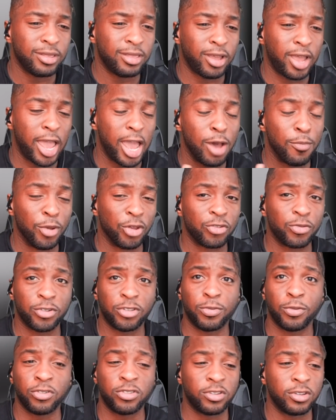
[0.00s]
How much were we
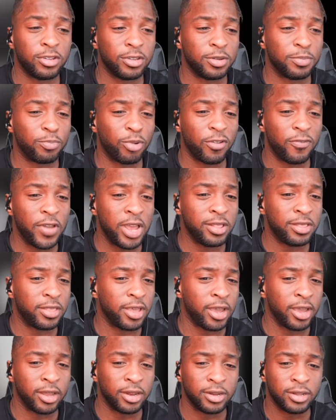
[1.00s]
supposed to prevent
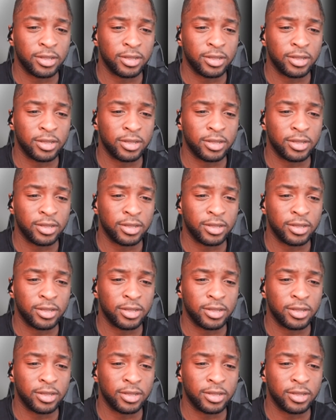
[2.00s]
that?